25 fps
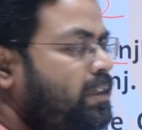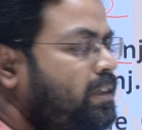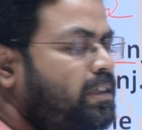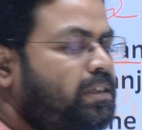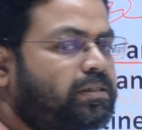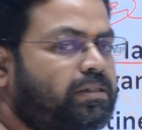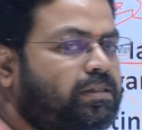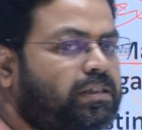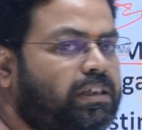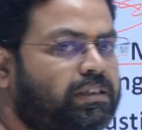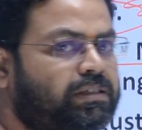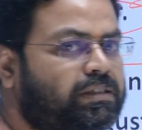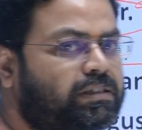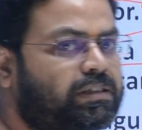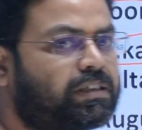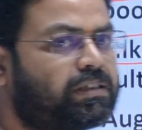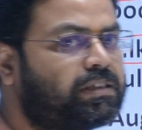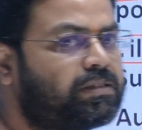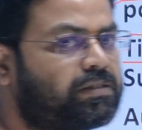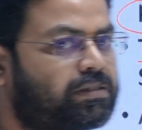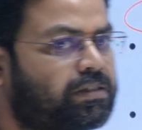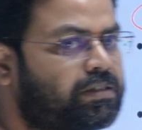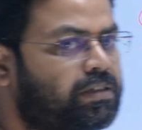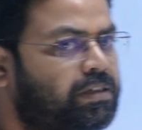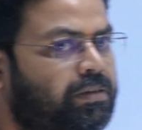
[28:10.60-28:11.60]
discussed
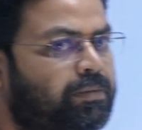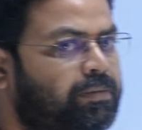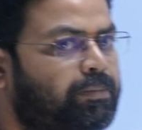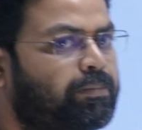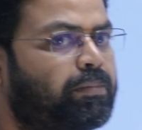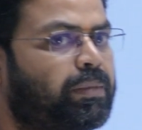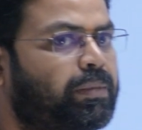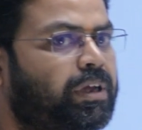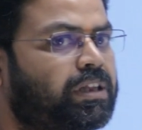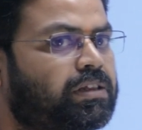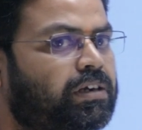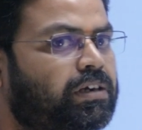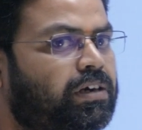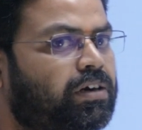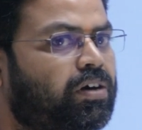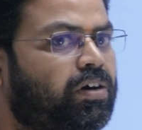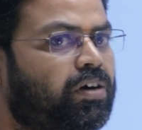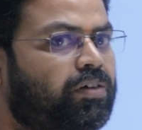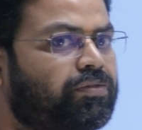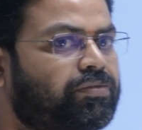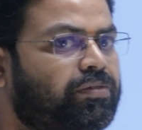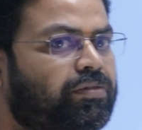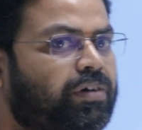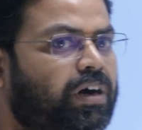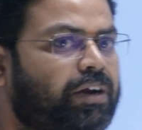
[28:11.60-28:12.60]
this method
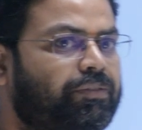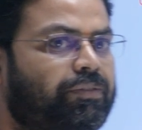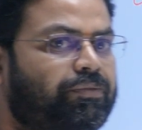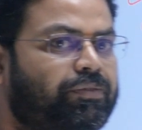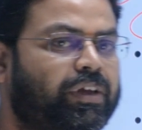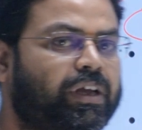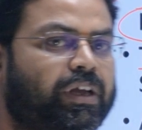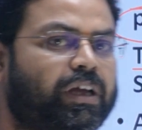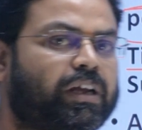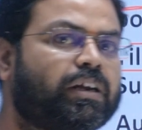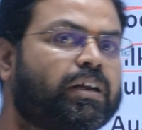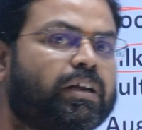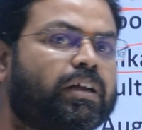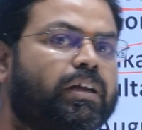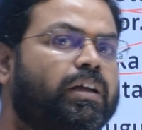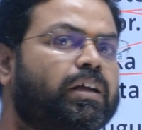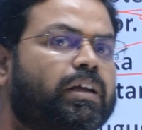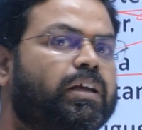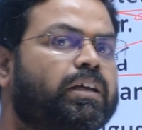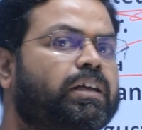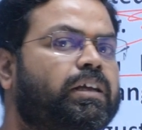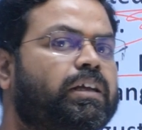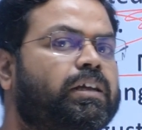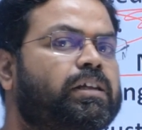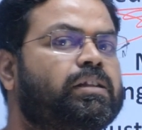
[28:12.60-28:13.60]
of warfare
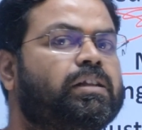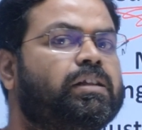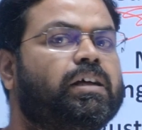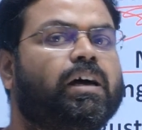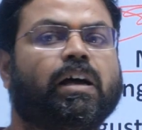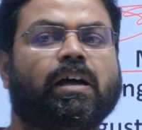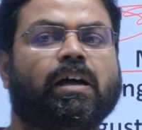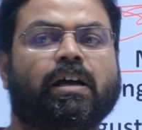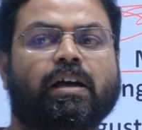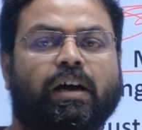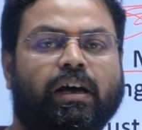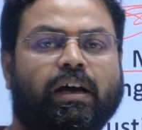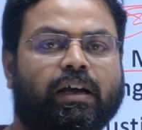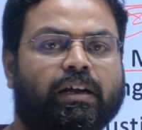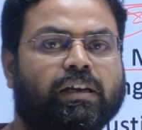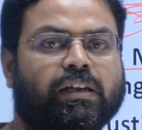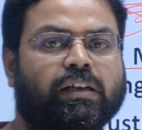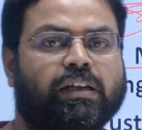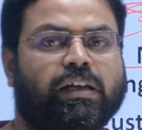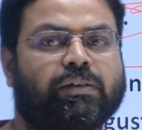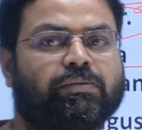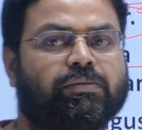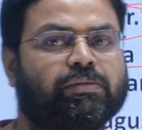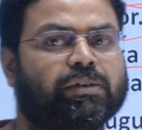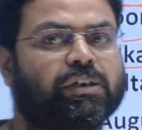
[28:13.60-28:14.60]
in the
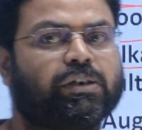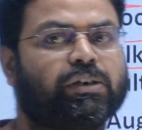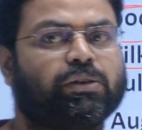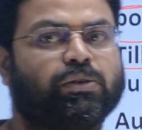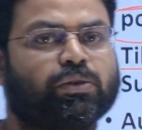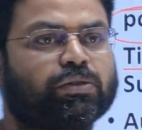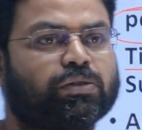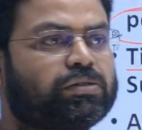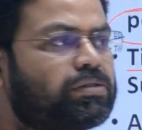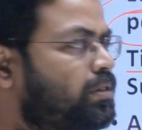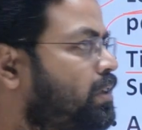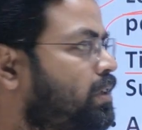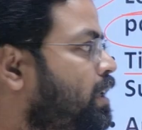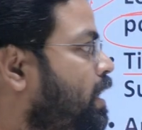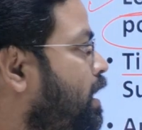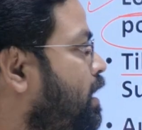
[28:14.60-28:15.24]
earlier videos.